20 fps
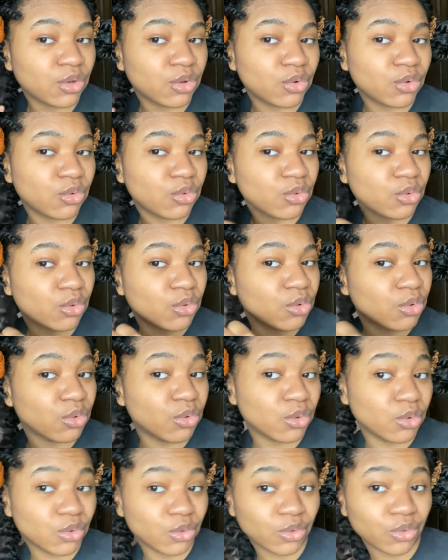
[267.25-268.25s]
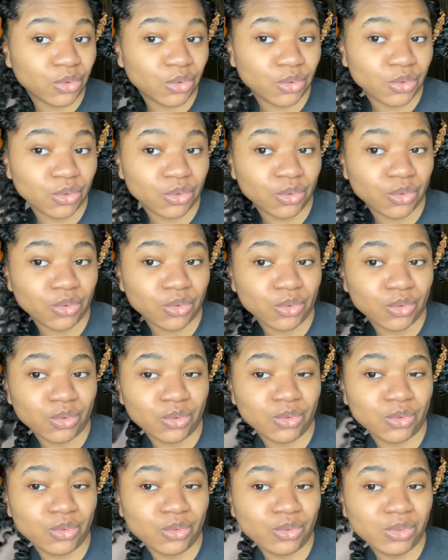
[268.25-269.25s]

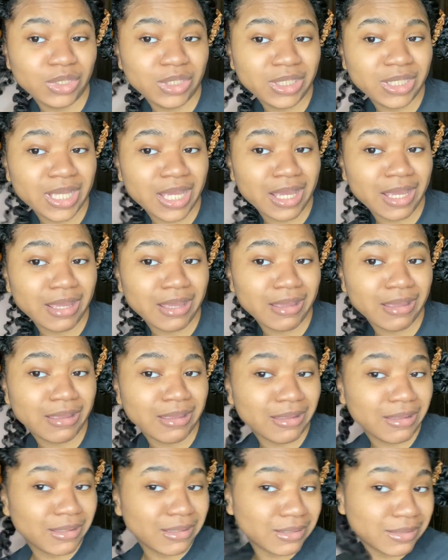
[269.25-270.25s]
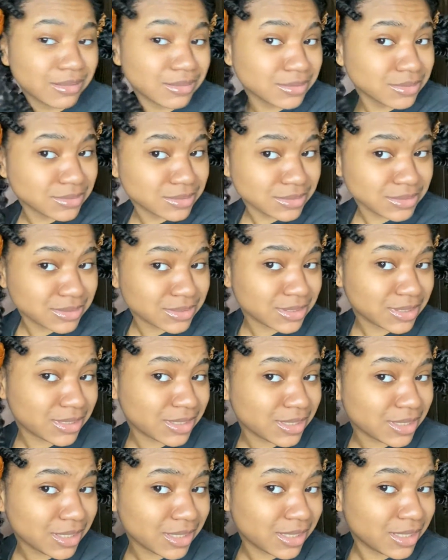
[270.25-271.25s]
oh yes
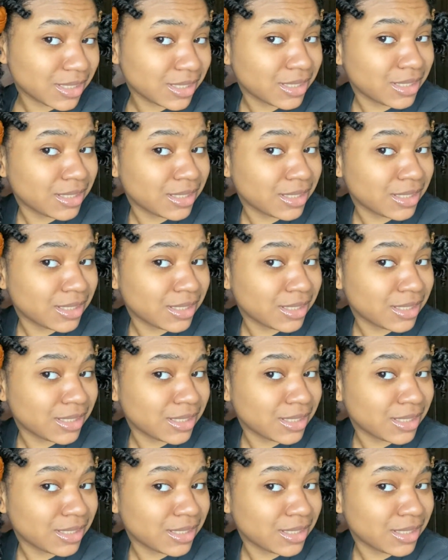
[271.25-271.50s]
uh,